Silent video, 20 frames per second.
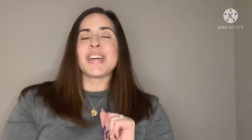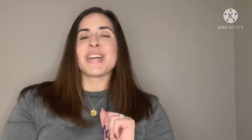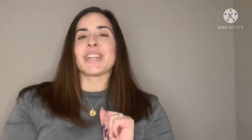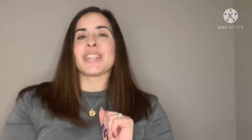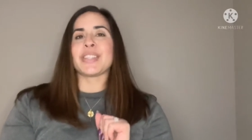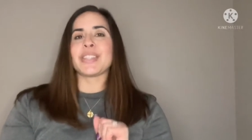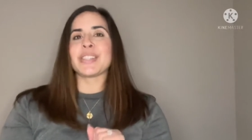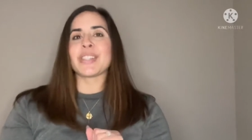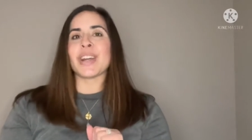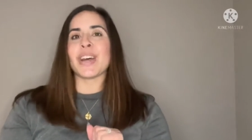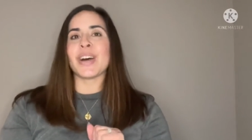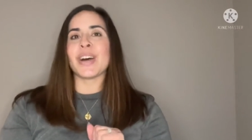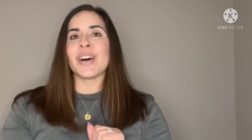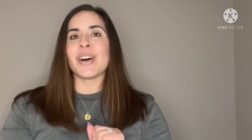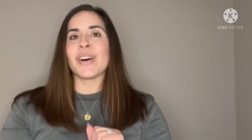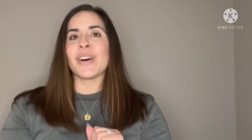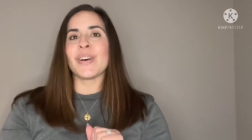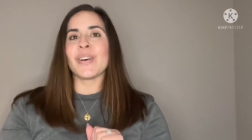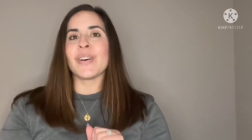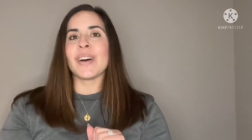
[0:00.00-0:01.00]

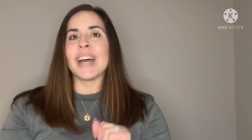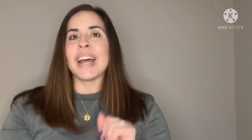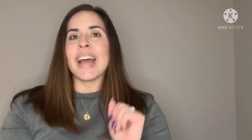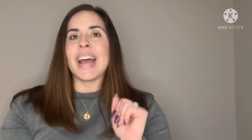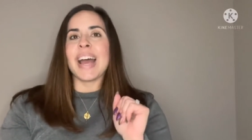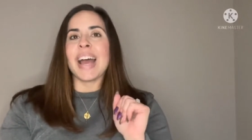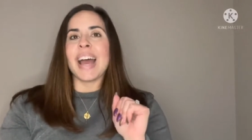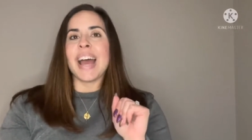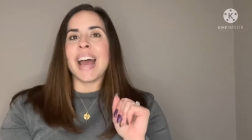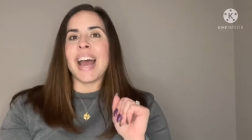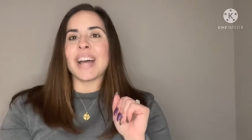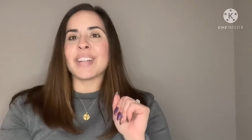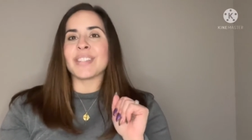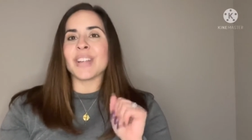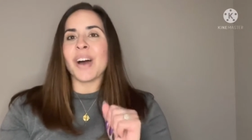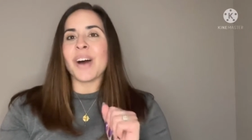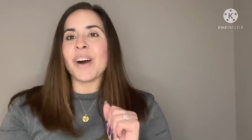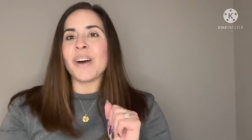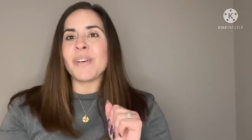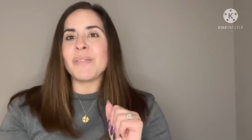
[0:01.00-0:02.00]
So as
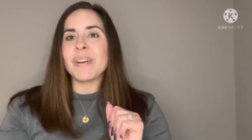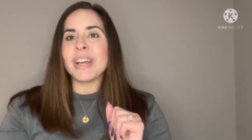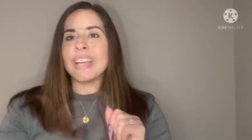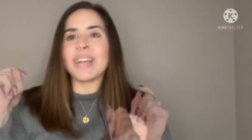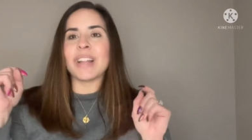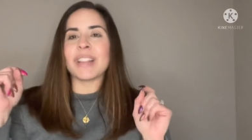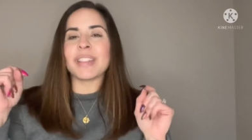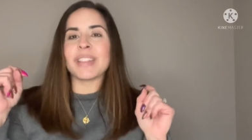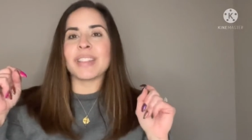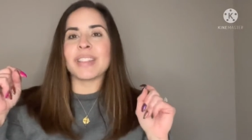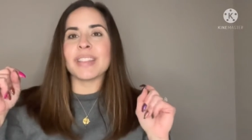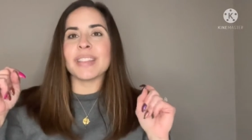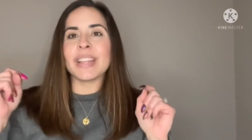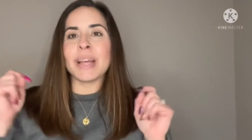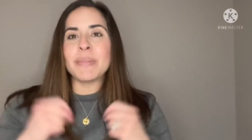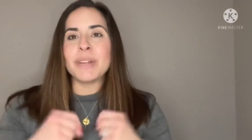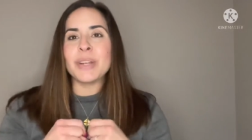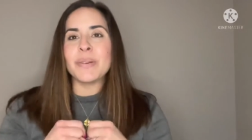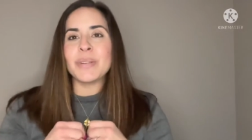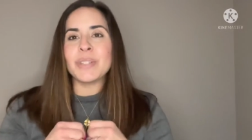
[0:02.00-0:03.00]
always,
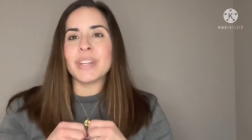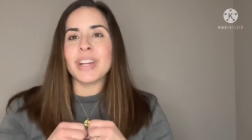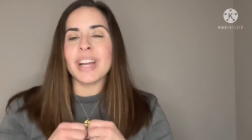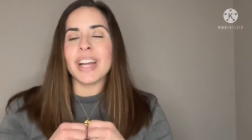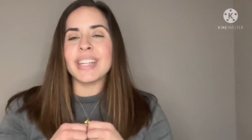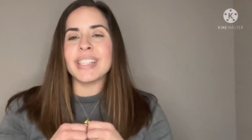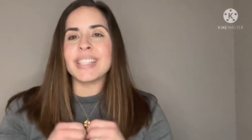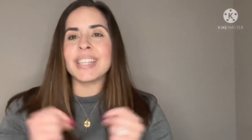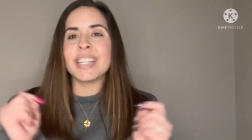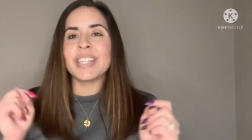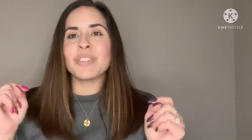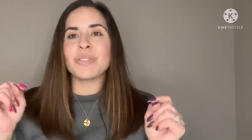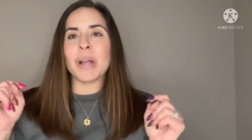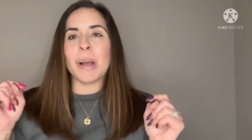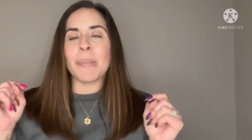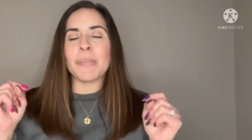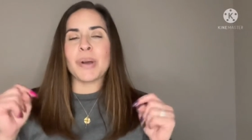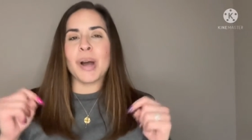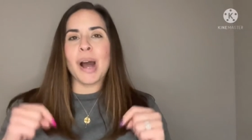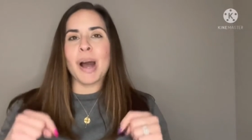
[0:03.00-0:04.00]
let me know what you guys think.
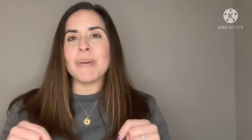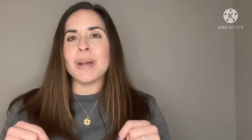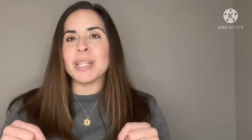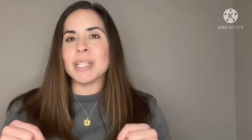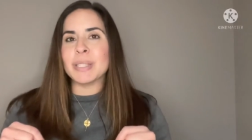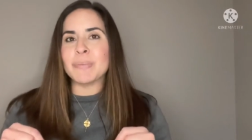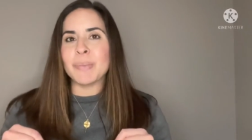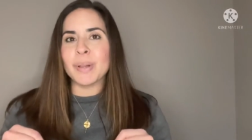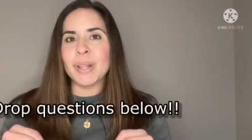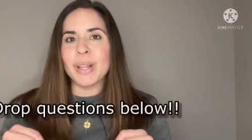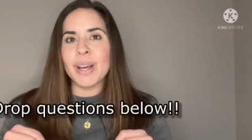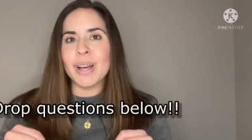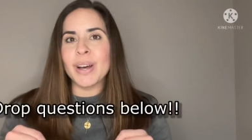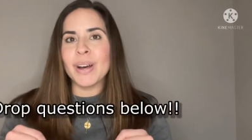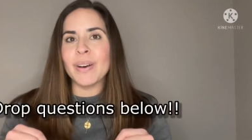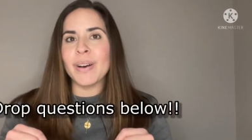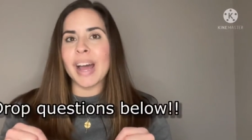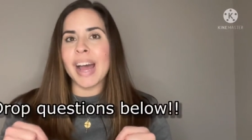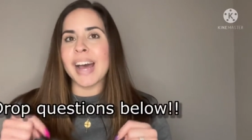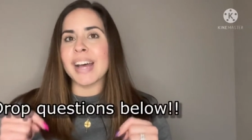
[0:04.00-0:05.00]
Drop comments
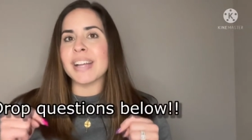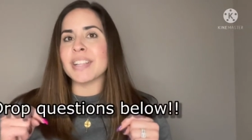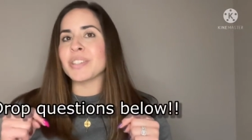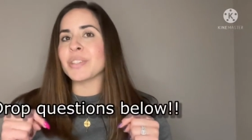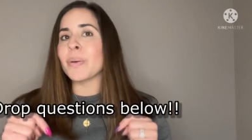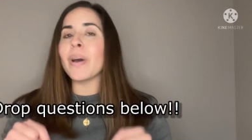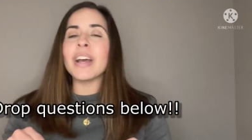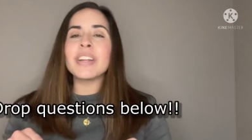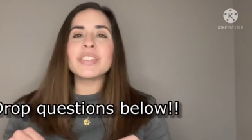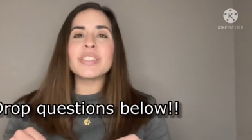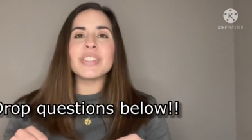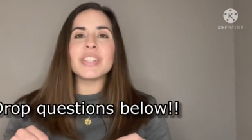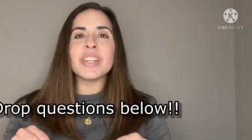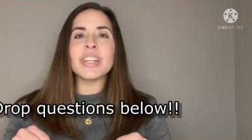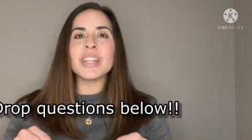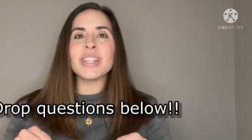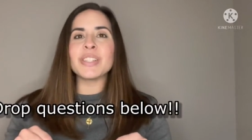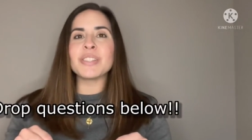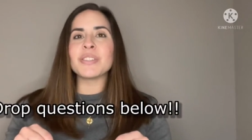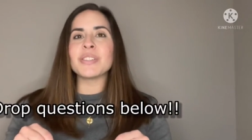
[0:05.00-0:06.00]
below, ask
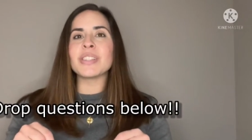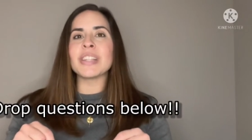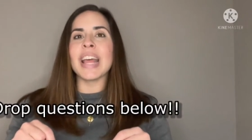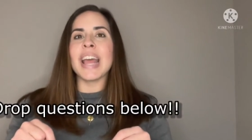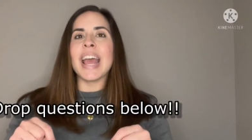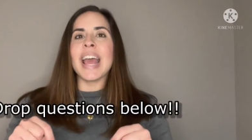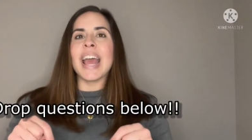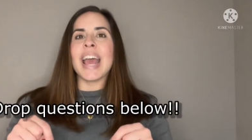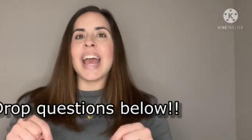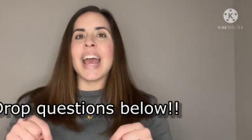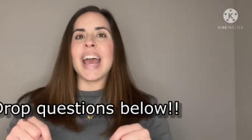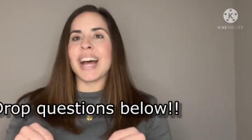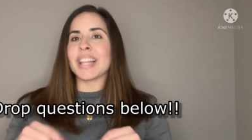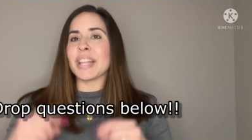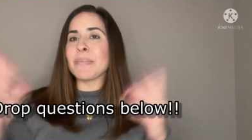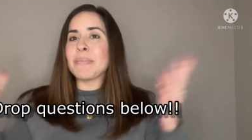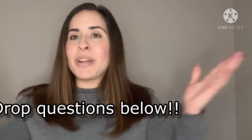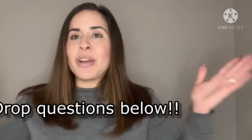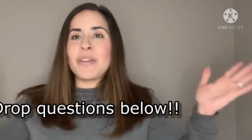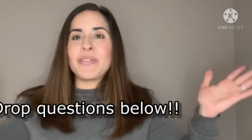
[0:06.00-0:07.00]
questions. Uh,
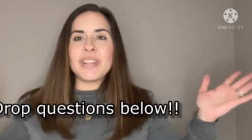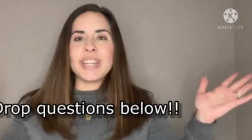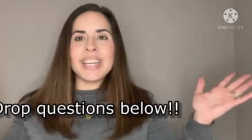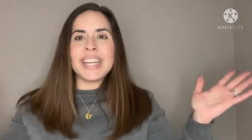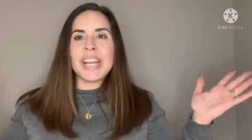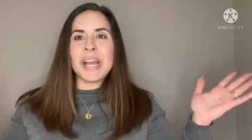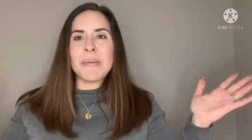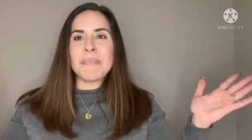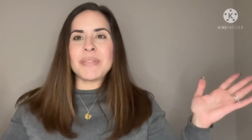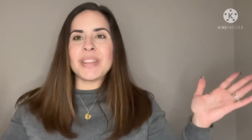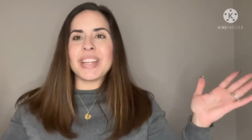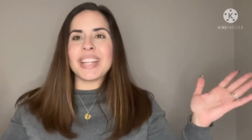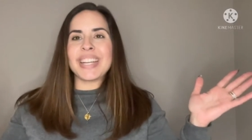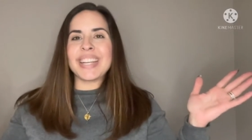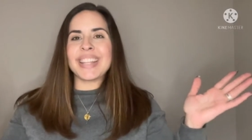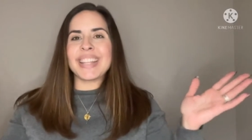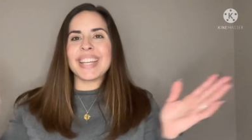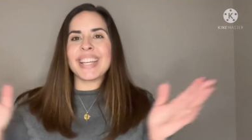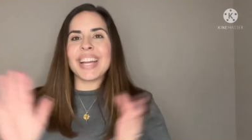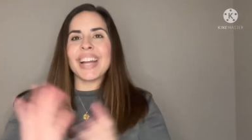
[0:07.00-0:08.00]
let me know if you need any help with
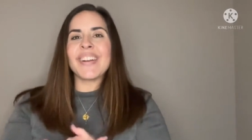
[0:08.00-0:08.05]
anything.